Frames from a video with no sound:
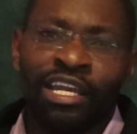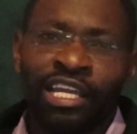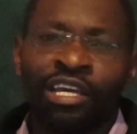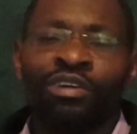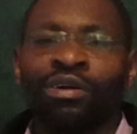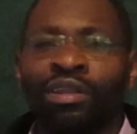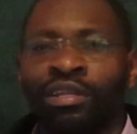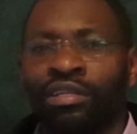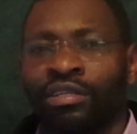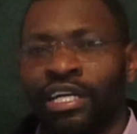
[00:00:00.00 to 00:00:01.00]

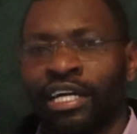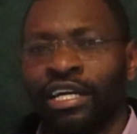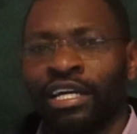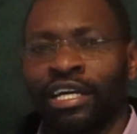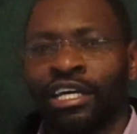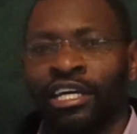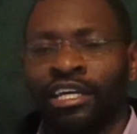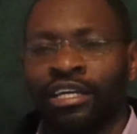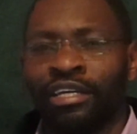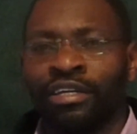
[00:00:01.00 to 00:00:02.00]
legal
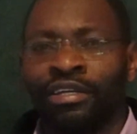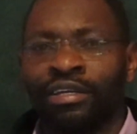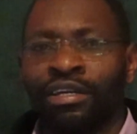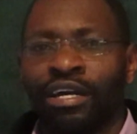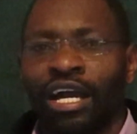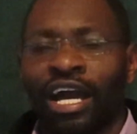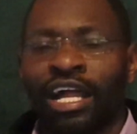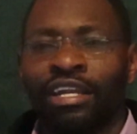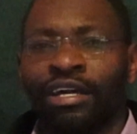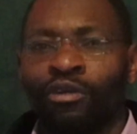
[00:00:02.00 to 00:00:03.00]
uh,
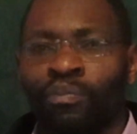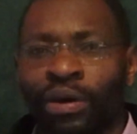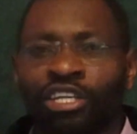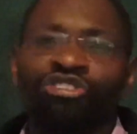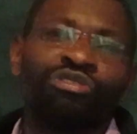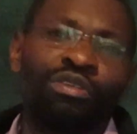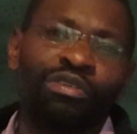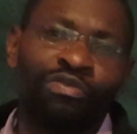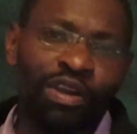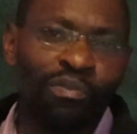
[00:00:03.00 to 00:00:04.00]
and
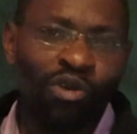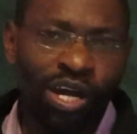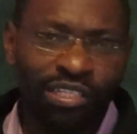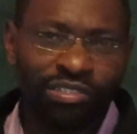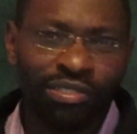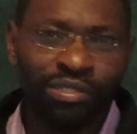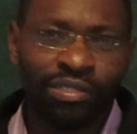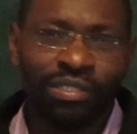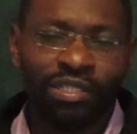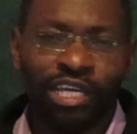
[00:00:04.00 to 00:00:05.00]
operational frameworks
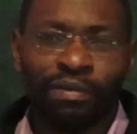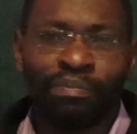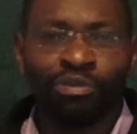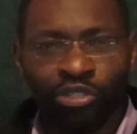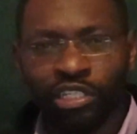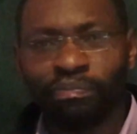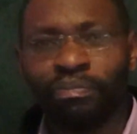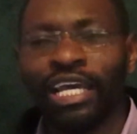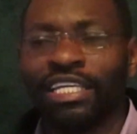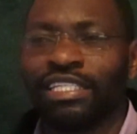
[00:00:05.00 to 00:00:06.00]
uh, put in
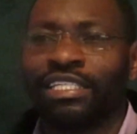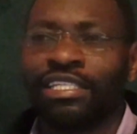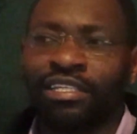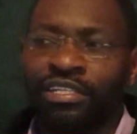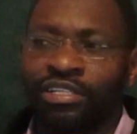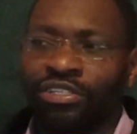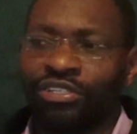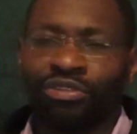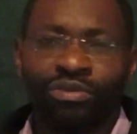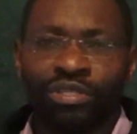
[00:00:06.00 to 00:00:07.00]
place.
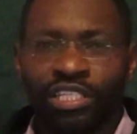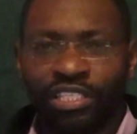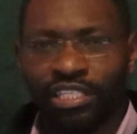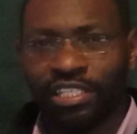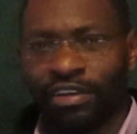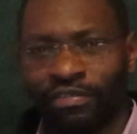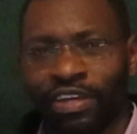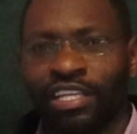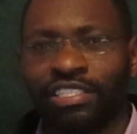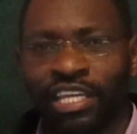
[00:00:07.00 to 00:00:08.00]
So this is a
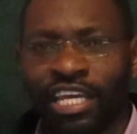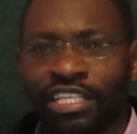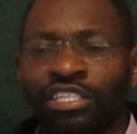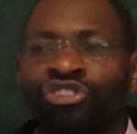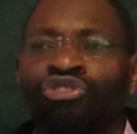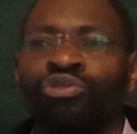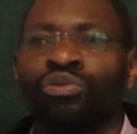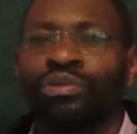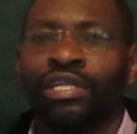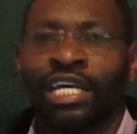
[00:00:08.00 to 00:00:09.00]
very serious
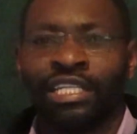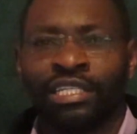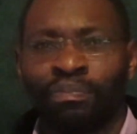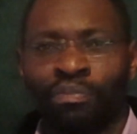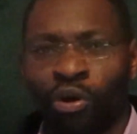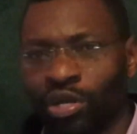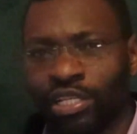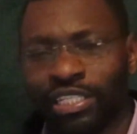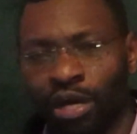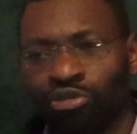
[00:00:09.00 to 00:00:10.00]
issue that
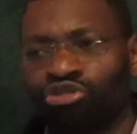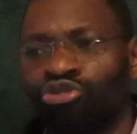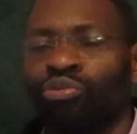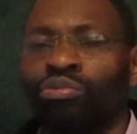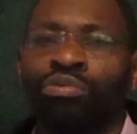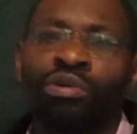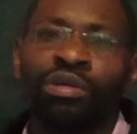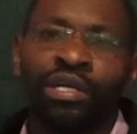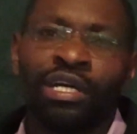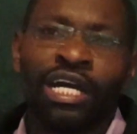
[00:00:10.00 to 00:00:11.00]
points out to
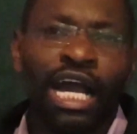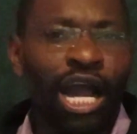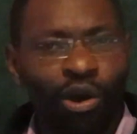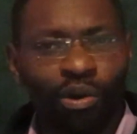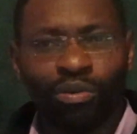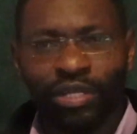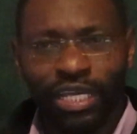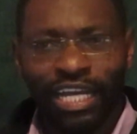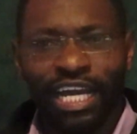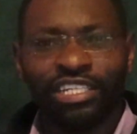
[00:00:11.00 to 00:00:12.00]
how
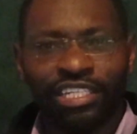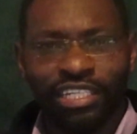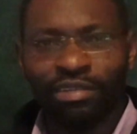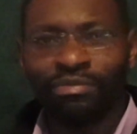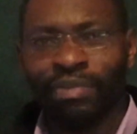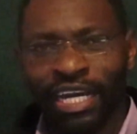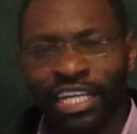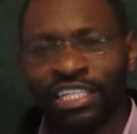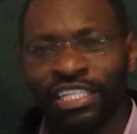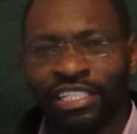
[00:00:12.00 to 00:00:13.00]
the country
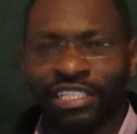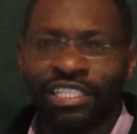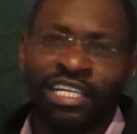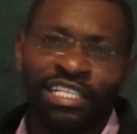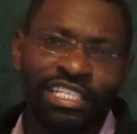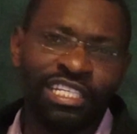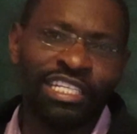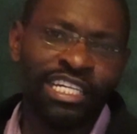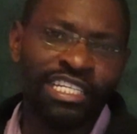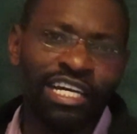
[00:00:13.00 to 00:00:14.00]
manages its
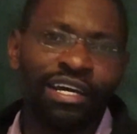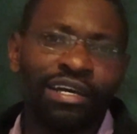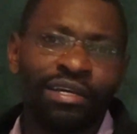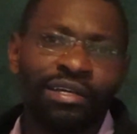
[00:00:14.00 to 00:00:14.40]
data.